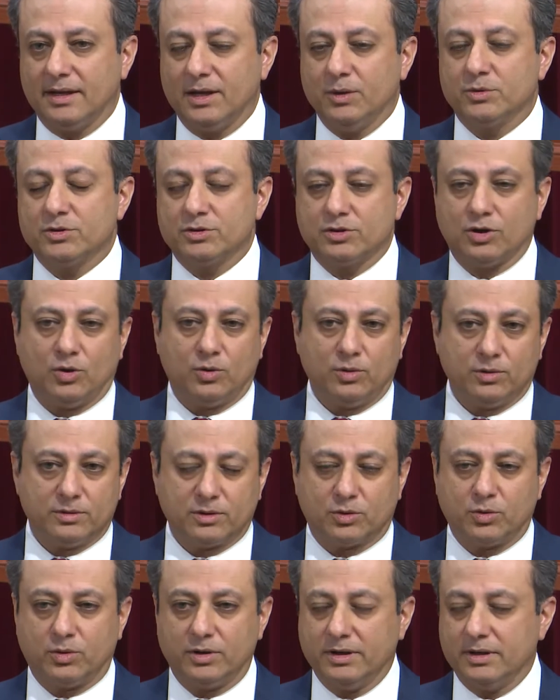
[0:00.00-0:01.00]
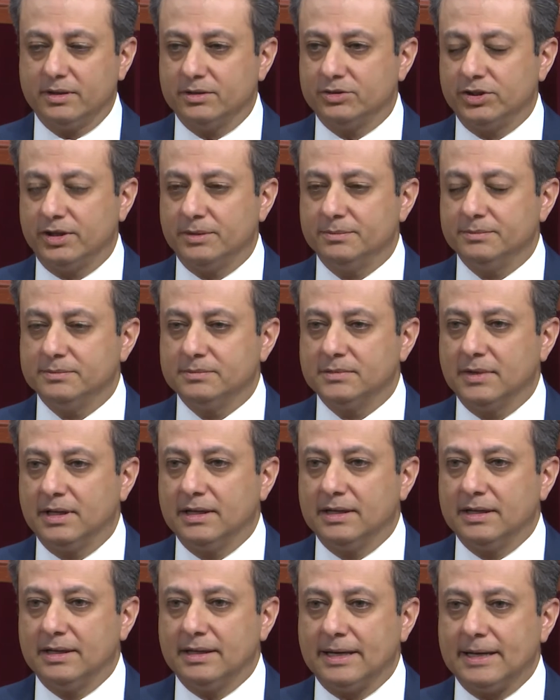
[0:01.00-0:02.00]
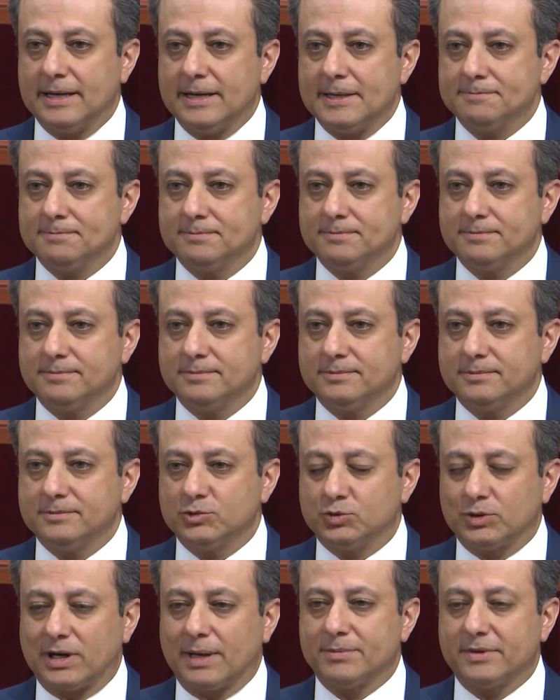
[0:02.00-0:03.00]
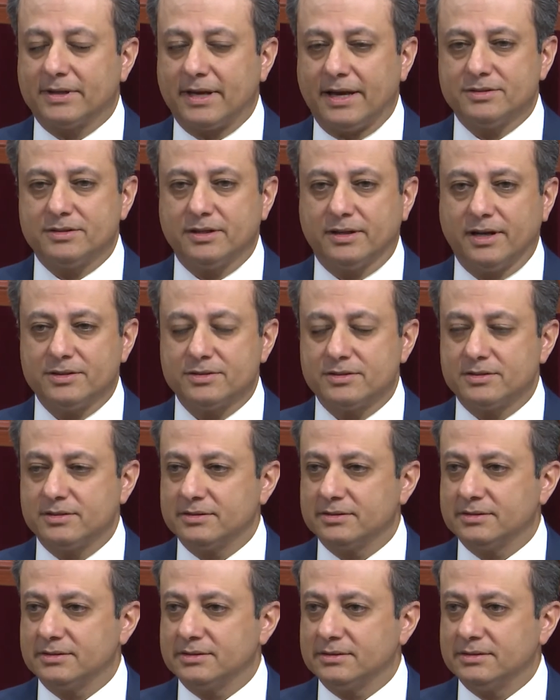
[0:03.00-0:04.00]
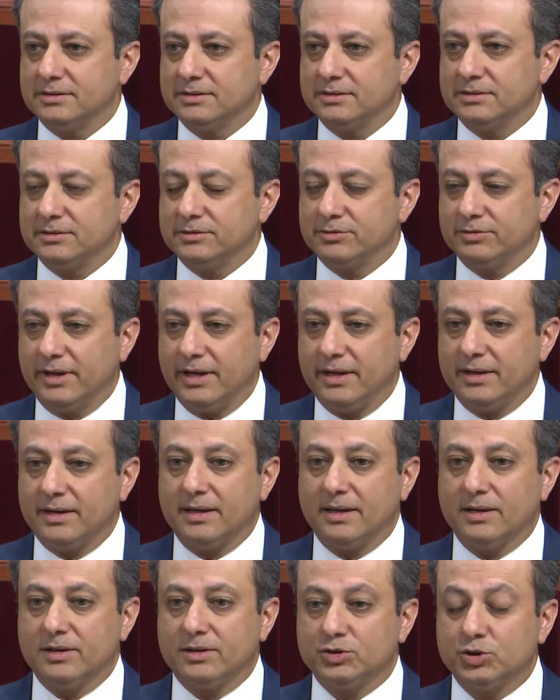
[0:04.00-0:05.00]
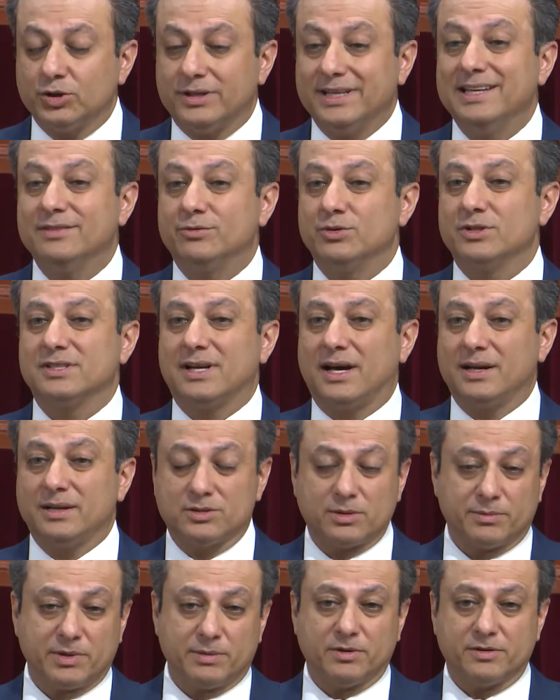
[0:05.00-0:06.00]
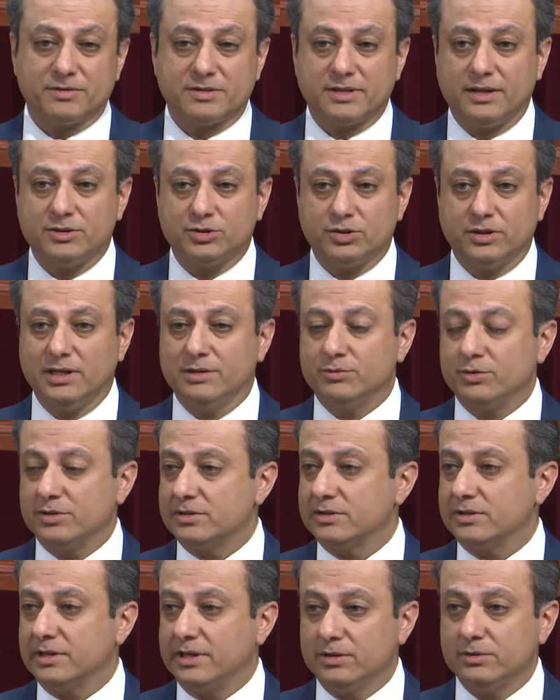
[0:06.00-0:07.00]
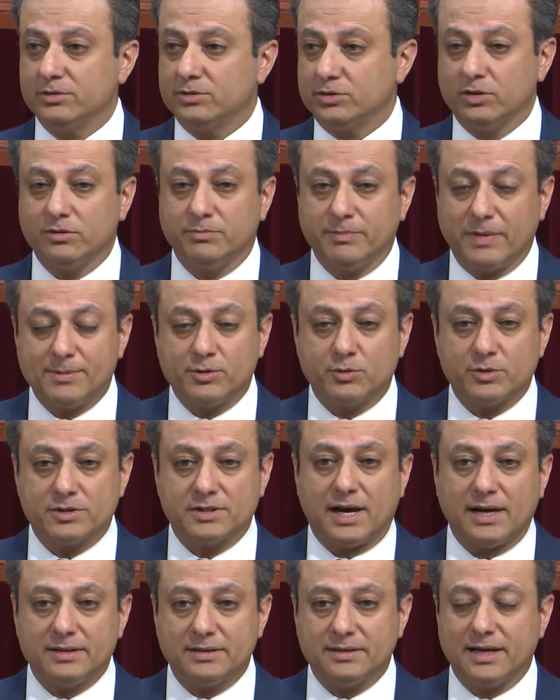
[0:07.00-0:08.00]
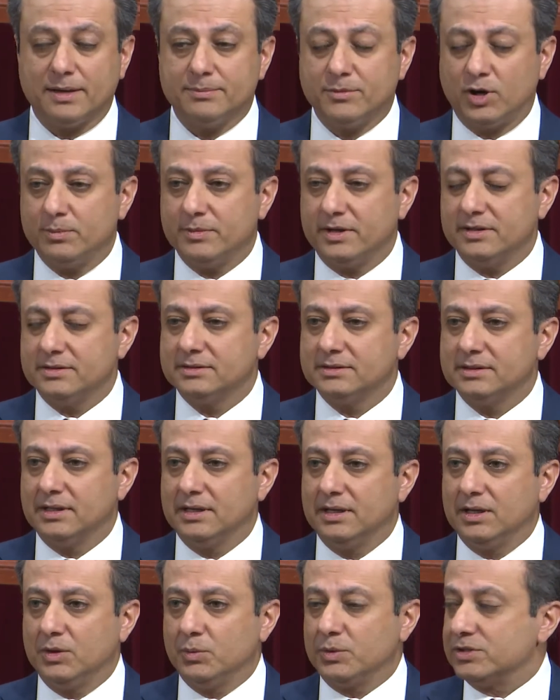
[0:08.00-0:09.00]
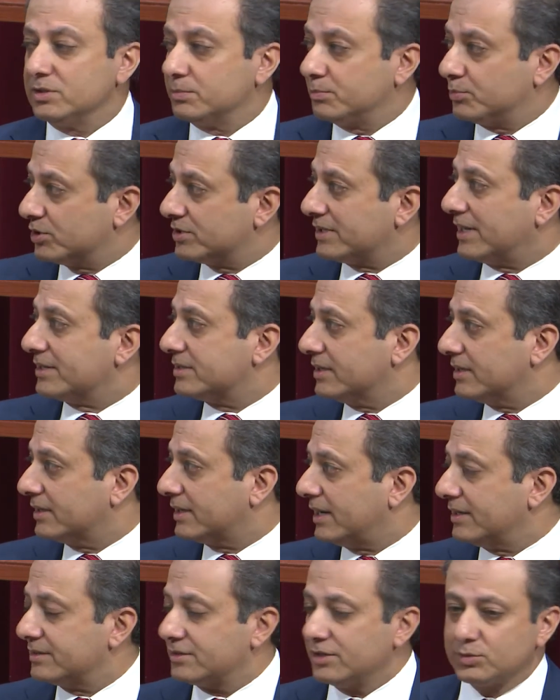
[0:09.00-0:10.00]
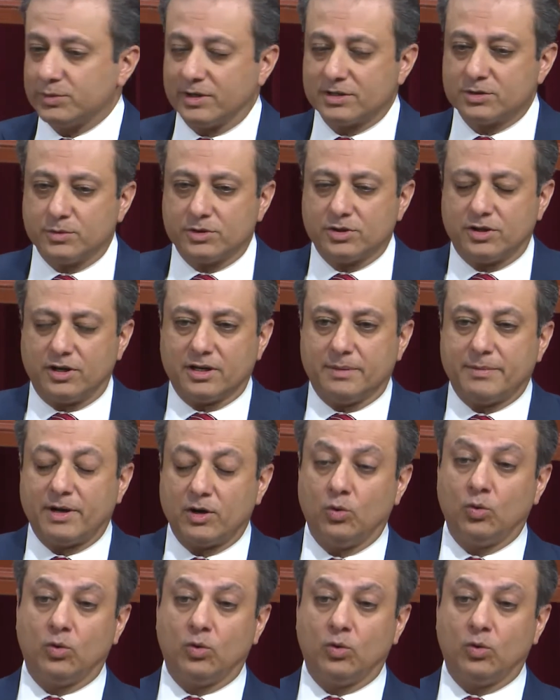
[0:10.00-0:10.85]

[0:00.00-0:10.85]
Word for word: He was told, according to Jim, uh, drop the case against Flynn. Should he have resigned? And some people have said, should he have res he should have maybe resigned at that moment, which is precisely the kind of situation we're talking about.